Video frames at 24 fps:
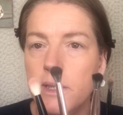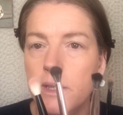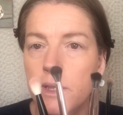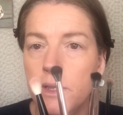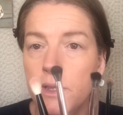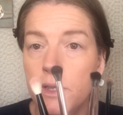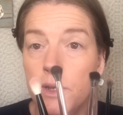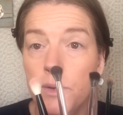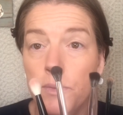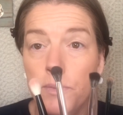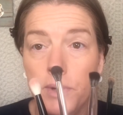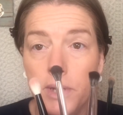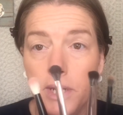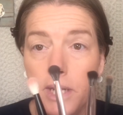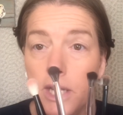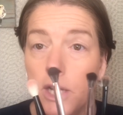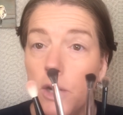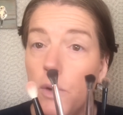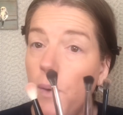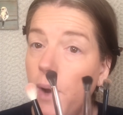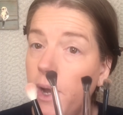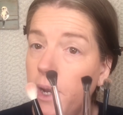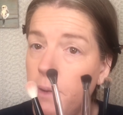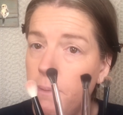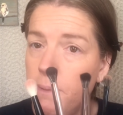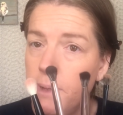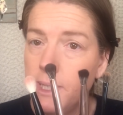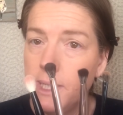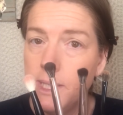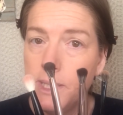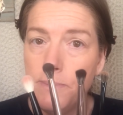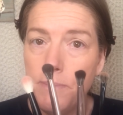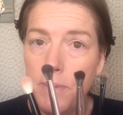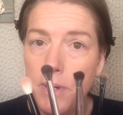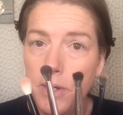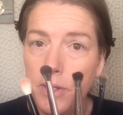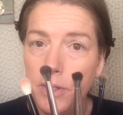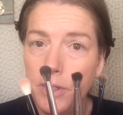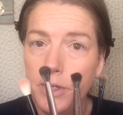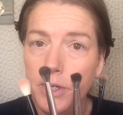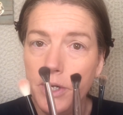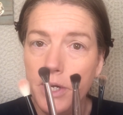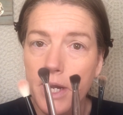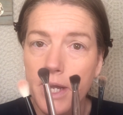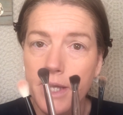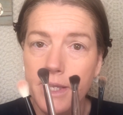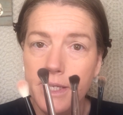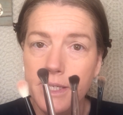Then we're going to get quite a bit smaller,
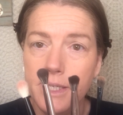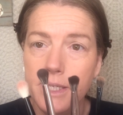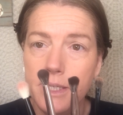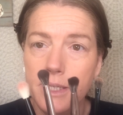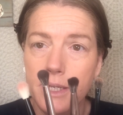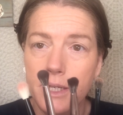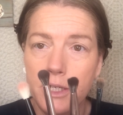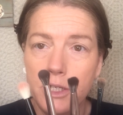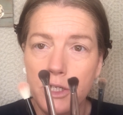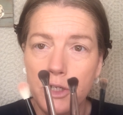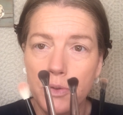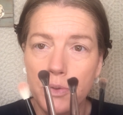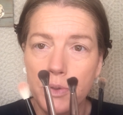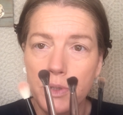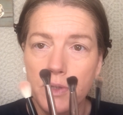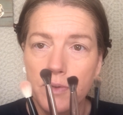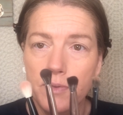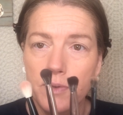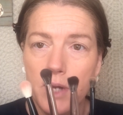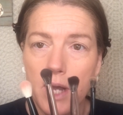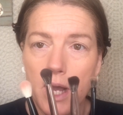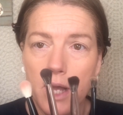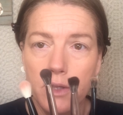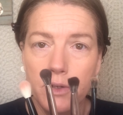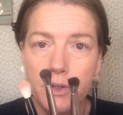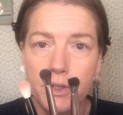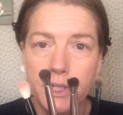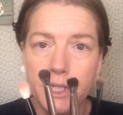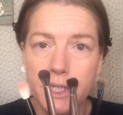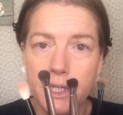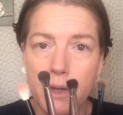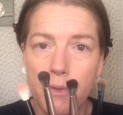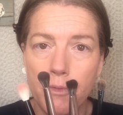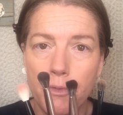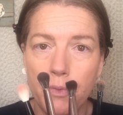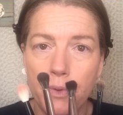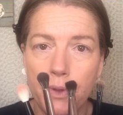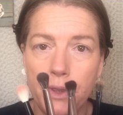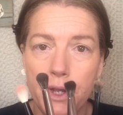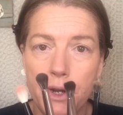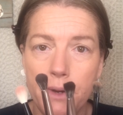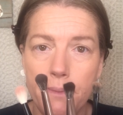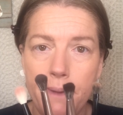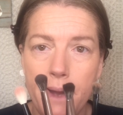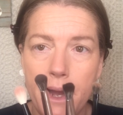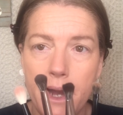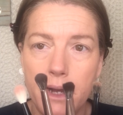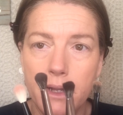and this is a Dose of Colors. It comes with their
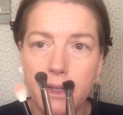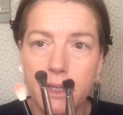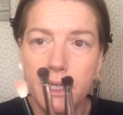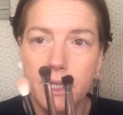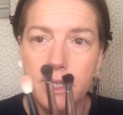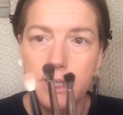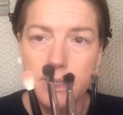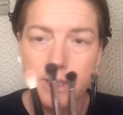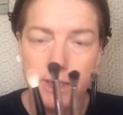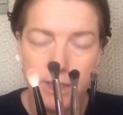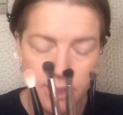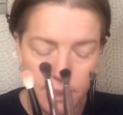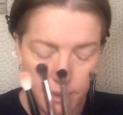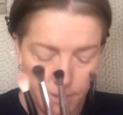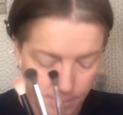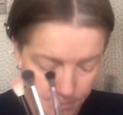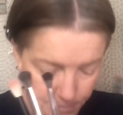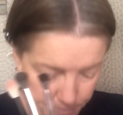palettes.